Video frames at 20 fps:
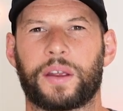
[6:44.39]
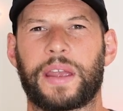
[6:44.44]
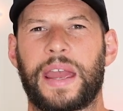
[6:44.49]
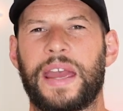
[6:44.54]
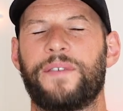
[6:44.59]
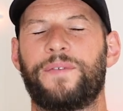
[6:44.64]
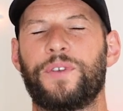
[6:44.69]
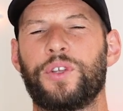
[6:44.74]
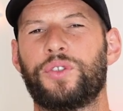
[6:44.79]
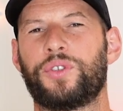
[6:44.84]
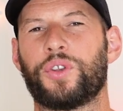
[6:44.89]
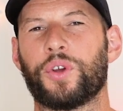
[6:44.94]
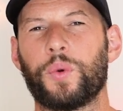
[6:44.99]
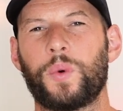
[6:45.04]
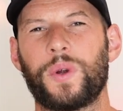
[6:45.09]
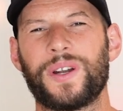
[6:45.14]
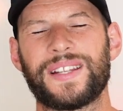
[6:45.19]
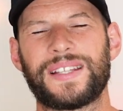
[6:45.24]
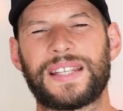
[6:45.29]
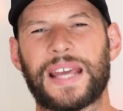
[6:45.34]
Okay, if you do
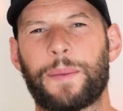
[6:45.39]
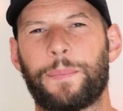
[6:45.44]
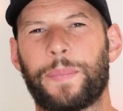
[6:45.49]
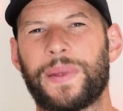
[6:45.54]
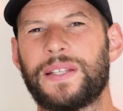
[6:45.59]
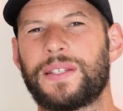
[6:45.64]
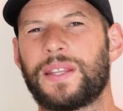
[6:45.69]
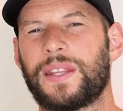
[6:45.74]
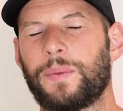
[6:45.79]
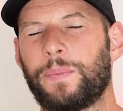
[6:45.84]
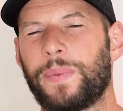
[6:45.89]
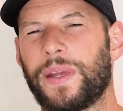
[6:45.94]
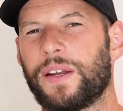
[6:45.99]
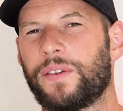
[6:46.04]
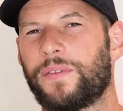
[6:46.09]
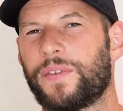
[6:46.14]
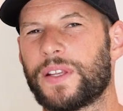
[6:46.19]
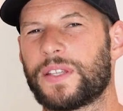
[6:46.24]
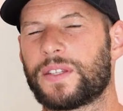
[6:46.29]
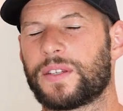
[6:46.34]
want to tap into the
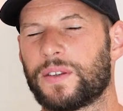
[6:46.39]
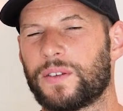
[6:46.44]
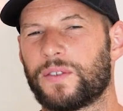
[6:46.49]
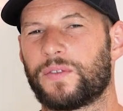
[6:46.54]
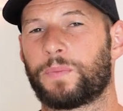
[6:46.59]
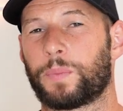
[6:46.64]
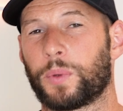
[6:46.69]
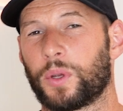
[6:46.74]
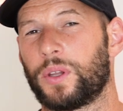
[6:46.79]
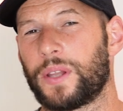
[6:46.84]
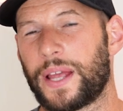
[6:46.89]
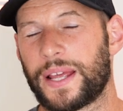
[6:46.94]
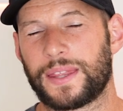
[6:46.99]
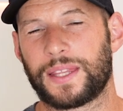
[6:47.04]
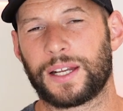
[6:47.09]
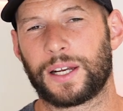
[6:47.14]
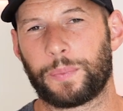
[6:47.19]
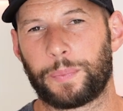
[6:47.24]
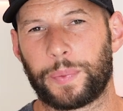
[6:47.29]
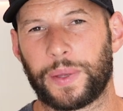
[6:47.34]
benefits of blue light
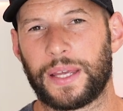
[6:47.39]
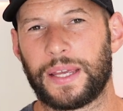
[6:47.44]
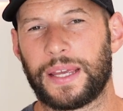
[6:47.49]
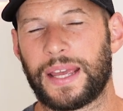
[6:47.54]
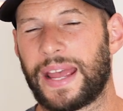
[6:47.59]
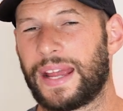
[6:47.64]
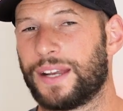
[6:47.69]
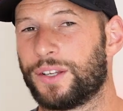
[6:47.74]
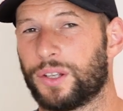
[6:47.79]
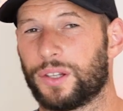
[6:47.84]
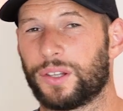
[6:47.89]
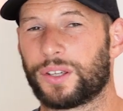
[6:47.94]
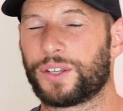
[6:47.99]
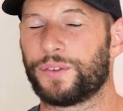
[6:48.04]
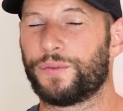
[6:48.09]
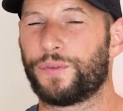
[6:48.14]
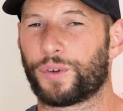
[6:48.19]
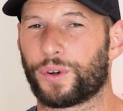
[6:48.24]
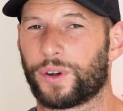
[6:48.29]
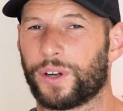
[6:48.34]
therapy and you're
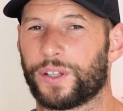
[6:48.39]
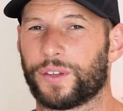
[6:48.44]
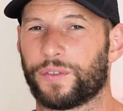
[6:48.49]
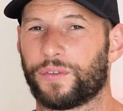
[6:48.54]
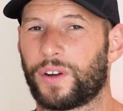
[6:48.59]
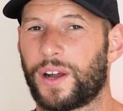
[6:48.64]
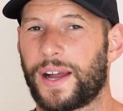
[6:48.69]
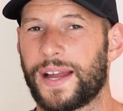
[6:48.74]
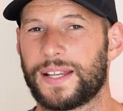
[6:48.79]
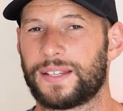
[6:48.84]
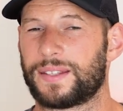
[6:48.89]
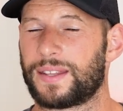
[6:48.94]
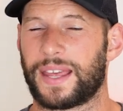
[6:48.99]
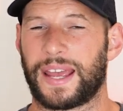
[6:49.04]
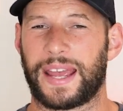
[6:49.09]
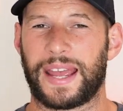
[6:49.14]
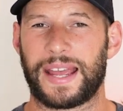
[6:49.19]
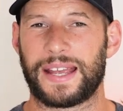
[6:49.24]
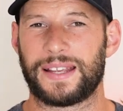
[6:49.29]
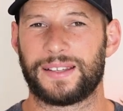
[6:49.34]
looking for a device
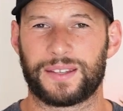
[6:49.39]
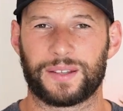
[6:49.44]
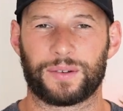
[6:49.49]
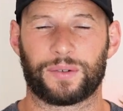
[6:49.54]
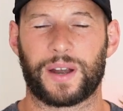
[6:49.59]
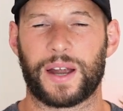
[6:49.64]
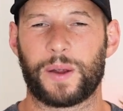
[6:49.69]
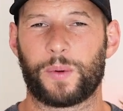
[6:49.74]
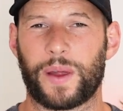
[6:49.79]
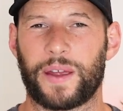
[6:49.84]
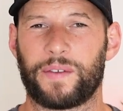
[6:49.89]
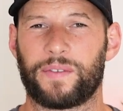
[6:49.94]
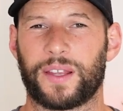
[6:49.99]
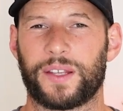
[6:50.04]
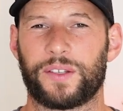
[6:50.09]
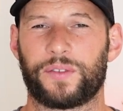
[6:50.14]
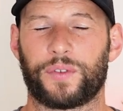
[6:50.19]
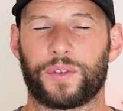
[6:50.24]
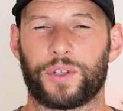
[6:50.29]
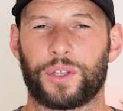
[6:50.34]
that has the right
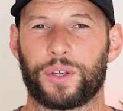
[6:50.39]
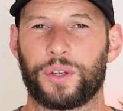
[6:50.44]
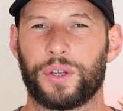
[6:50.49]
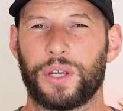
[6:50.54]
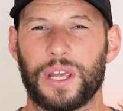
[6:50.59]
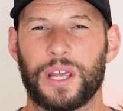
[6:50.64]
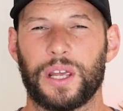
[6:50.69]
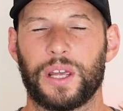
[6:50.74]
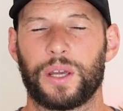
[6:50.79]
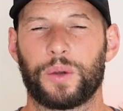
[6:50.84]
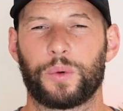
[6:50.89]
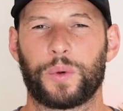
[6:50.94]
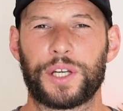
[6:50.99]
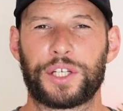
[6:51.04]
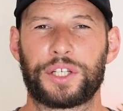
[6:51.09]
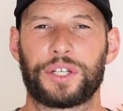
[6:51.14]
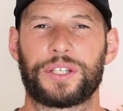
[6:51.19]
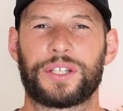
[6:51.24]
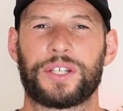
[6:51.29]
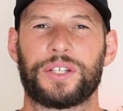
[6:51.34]
wavelengths for you, where
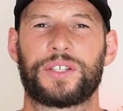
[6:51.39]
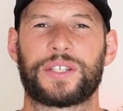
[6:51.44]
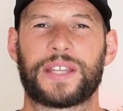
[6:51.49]
should you